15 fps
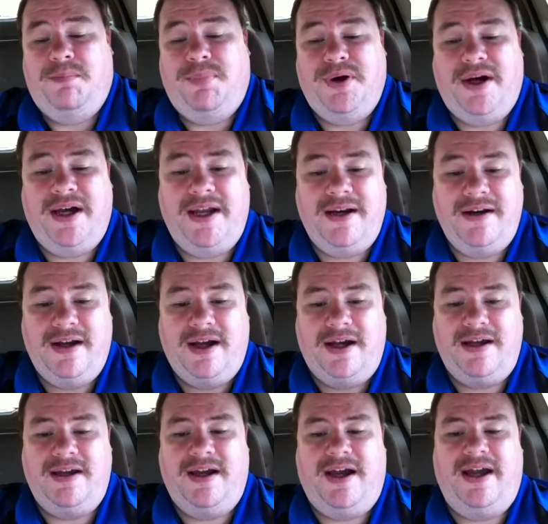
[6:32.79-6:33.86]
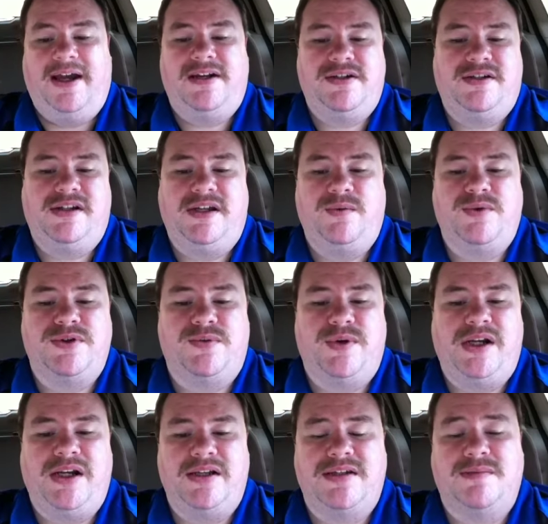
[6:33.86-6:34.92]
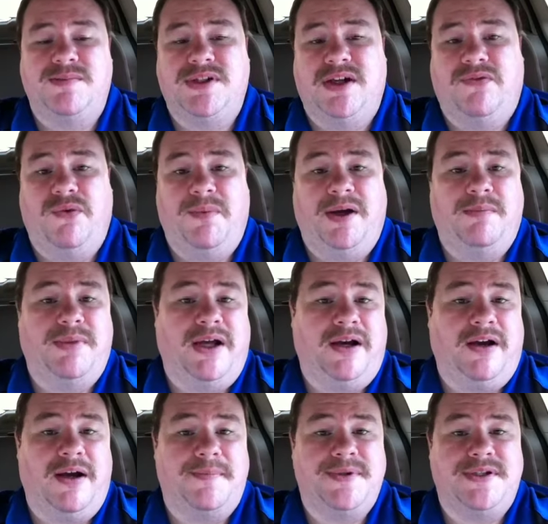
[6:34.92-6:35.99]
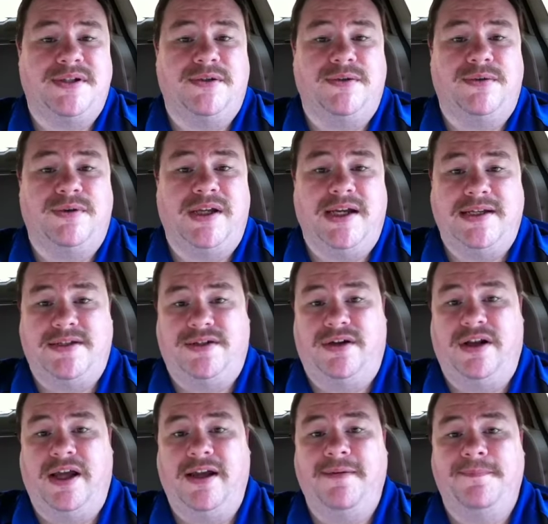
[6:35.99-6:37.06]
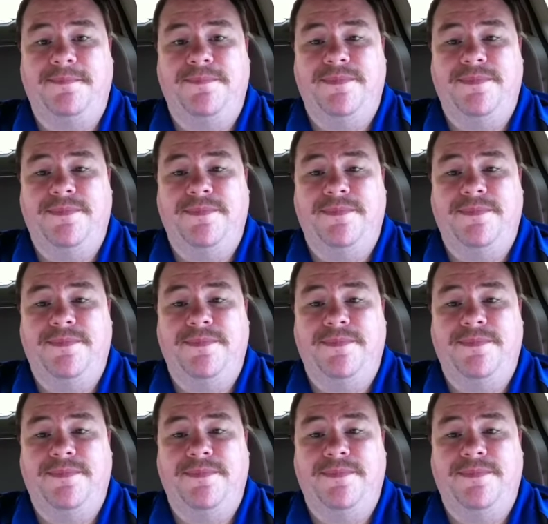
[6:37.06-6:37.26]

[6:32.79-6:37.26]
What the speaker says: But I actually was reading some stuff about Black Ops 2 yesterday,